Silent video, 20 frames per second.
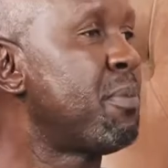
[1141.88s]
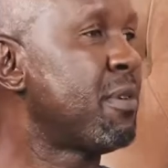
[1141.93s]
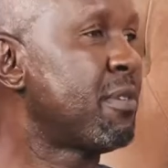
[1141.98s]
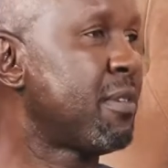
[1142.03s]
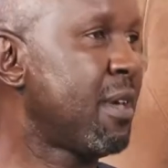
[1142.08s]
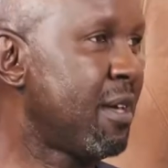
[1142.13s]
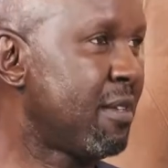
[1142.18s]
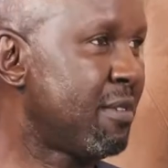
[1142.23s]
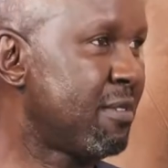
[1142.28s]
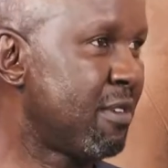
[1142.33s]

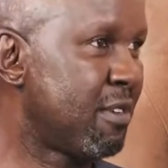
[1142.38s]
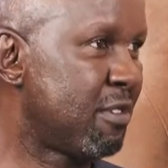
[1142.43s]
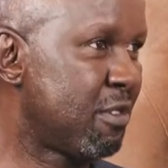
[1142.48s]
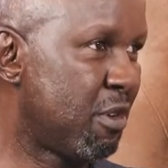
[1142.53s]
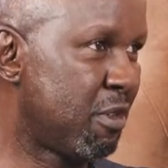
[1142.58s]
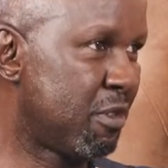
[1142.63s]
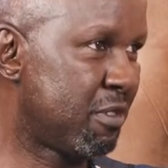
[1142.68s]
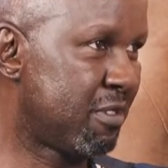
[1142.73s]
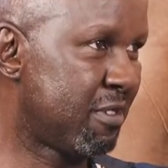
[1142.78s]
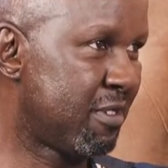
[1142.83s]
precise
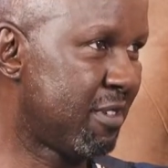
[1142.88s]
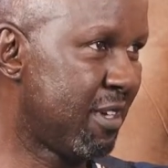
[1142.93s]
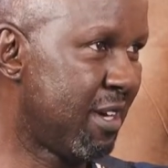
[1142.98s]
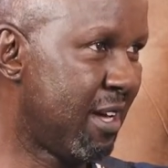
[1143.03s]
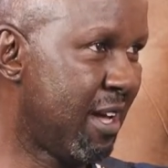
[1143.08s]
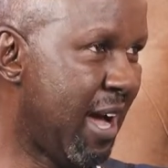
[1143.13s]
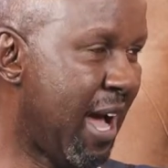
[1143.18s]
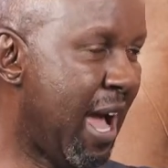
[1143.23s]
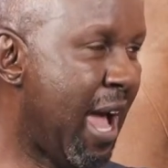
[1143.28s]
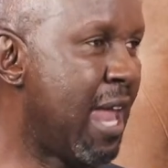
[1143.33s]
resource,
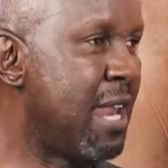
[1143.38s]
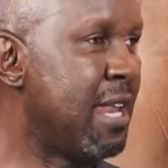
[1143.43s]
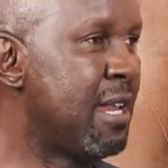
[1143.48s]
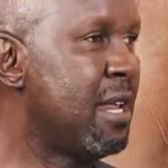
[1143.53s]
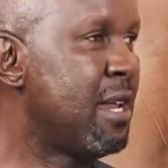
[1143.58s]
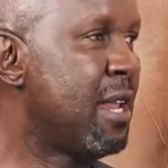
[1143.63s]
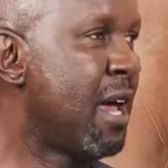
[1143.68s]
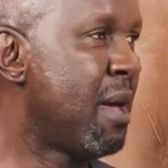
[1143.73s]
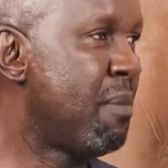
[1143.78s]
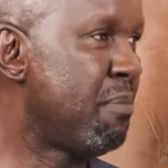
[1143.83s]
I
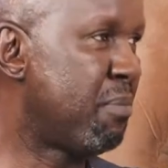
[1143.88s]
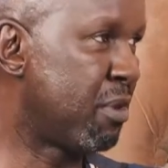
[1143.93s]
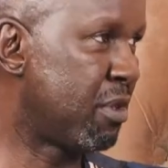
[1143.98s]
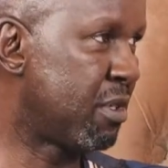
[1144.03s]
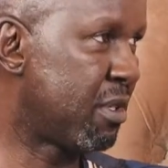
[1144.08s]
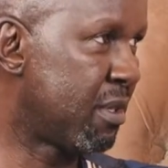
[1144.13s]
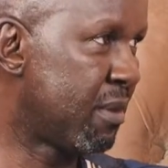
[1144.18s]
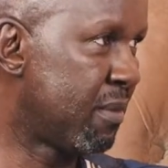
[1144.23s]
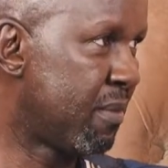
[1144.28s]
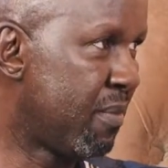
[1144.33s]
needed her
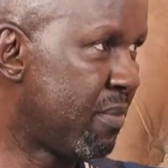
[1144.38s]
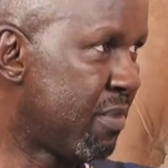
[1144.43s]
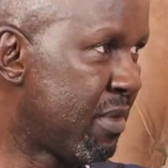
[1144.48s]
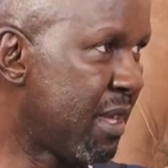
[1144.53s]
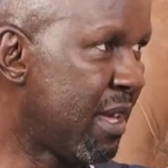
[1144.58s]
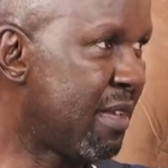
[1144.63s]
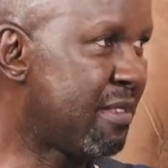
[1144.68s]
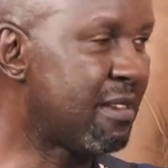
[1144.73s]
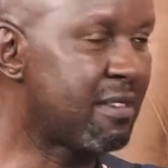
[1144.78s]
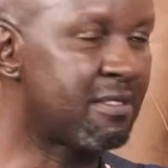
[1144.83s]
input.
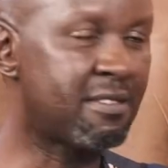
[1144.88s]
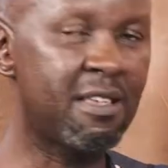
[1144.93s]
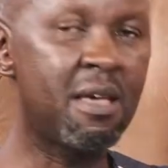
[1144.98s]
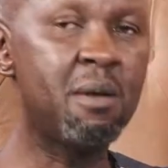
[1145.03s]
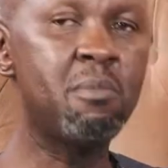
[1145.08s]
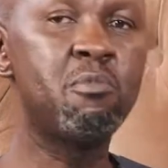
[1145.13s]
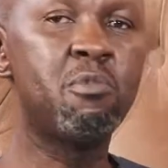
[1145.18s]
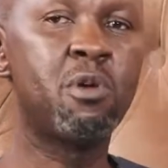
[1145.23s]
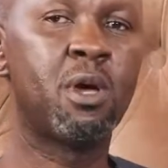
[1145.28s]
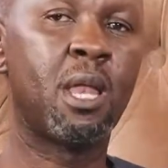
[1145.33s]
It's the
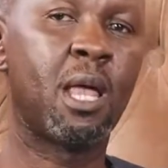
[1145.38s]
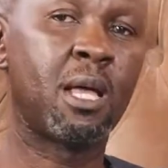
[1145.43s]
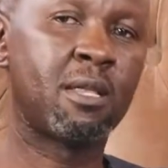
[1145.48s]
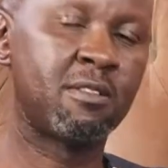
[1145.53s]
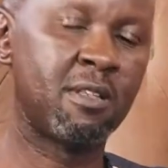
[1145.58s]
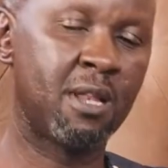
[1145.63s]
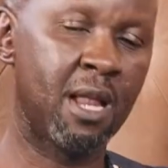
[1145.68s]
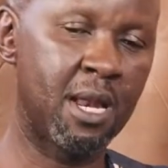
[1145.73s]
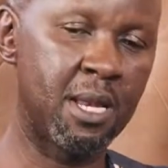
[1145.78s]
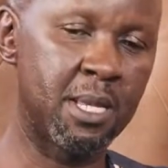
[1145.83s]
same way like
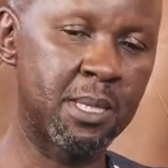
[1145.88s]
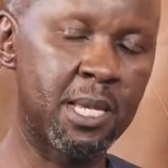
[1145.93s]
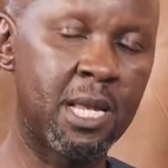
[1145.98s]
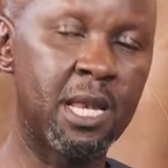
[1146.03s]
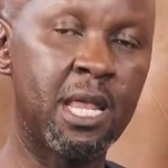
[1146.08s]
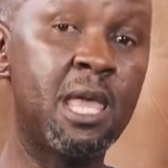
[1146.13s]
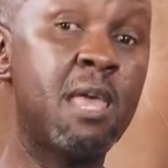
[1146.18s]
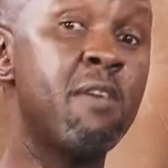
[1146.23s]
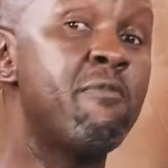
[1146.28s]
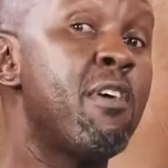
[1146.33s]
Dilani
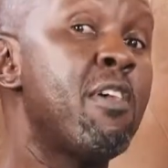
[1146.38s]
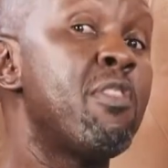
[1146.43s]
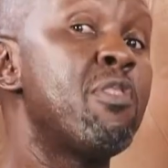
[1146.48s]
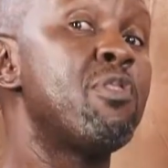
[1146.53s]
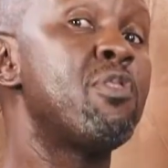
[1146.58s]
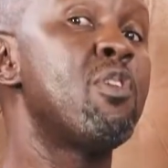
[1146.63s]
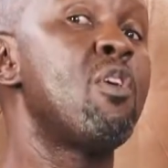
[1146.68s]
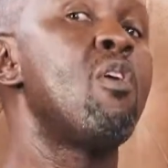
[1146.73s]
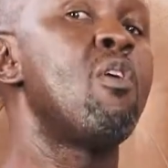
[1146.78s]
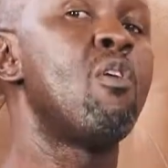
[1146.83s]
said,
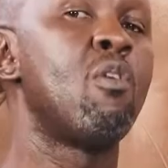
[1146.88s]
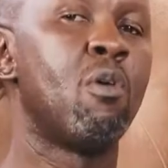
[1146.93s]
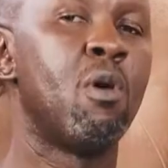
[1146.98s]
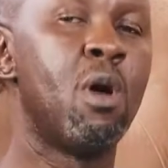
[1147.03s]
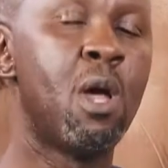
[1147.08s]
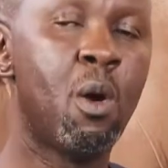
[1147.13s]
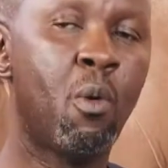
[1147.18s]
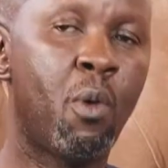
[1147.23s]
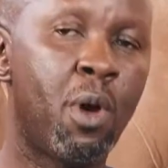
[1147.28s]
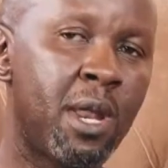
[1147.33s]
even though
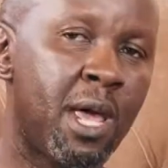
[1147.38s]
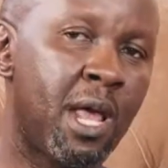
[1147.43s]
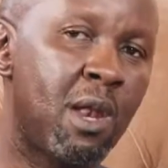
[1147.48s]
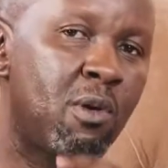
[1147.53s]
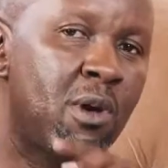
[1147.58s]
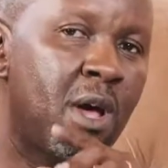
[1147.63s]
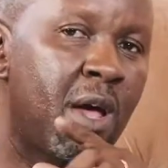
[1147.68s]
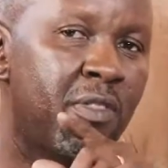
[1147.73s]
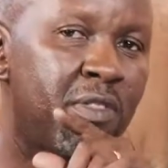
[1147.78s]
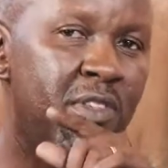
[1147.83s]
when I
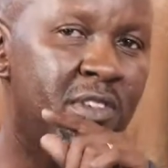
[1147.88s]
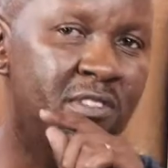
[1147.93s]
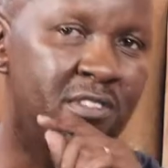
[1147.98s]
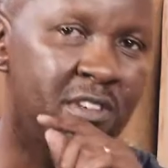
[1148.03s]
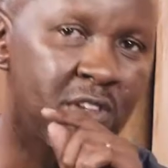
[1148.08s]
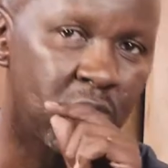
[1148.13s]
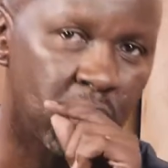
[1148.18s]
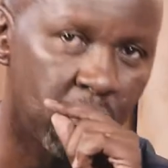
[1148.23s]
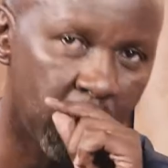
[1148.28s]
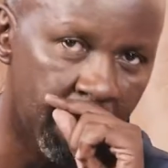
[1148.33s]
look at this
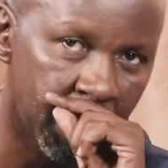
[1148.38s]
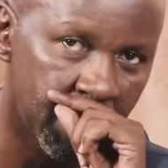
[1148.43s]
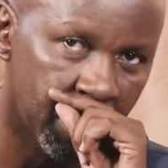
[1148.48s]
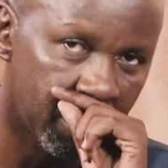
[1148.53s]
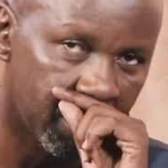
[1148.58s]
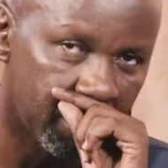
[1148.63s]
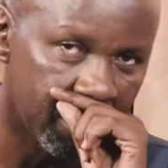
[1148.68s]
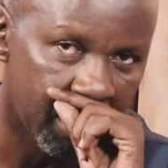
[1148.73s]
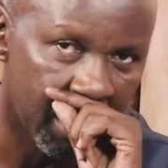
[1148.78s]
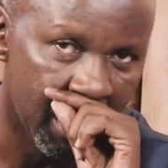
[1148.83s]

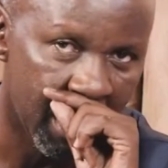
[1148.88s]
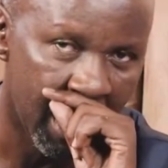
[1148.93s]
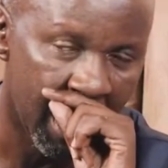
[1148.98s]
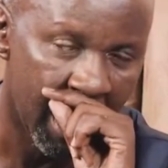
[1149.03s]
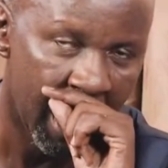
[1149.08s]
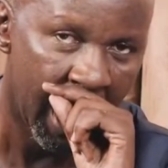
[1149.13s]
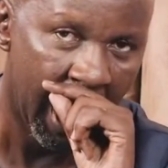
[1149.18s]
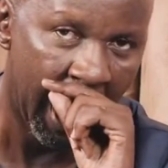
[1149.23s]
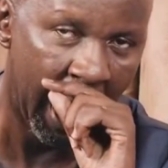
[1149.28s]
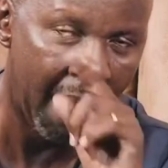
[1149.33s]
situation,
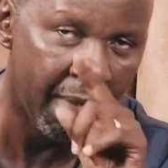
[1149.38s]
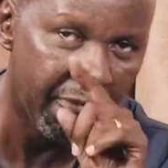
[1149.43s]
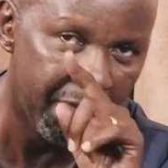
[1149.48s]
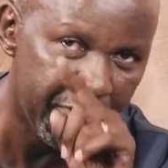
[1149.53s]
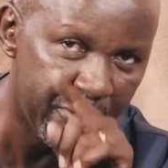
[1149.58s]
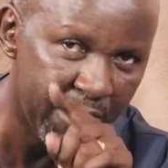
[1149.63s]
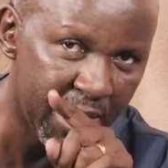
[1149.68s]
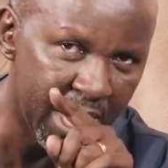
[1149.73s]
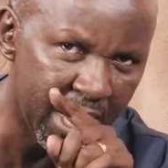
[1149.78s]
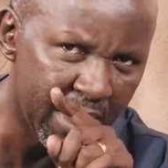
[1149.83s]
I'm
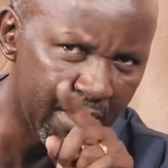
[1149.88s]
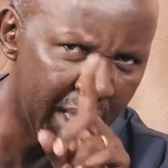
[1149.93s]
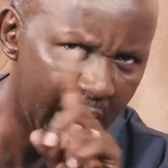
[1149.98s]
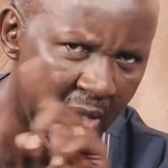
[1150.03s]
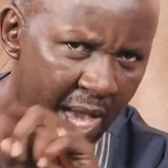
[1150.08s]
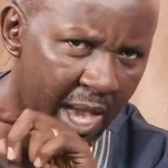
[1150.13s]
feeling